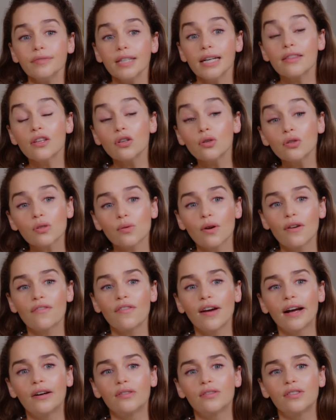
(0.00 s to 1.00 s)
And then also I
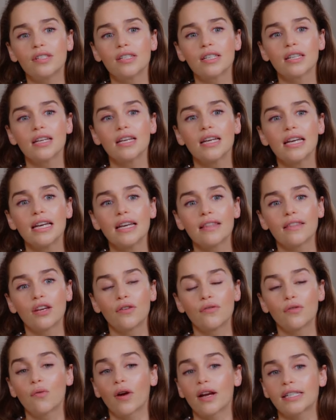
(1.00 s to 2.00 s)
found that if
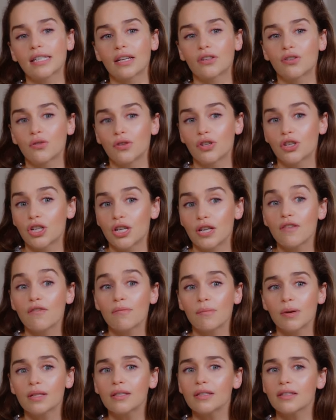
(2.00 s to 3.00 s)
you write down your
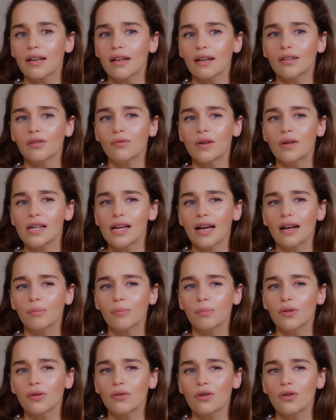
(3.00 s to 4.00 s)
achievements, that can really help
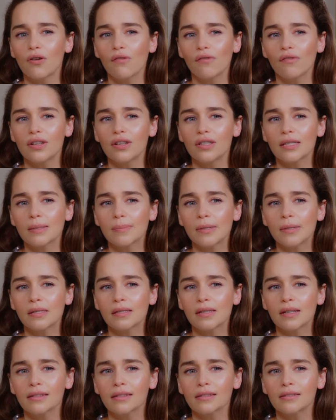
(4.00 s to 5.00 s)
with your confidence
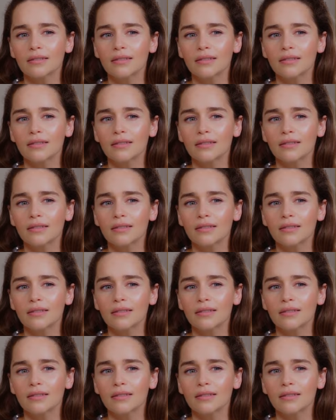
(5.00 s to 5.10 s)
building,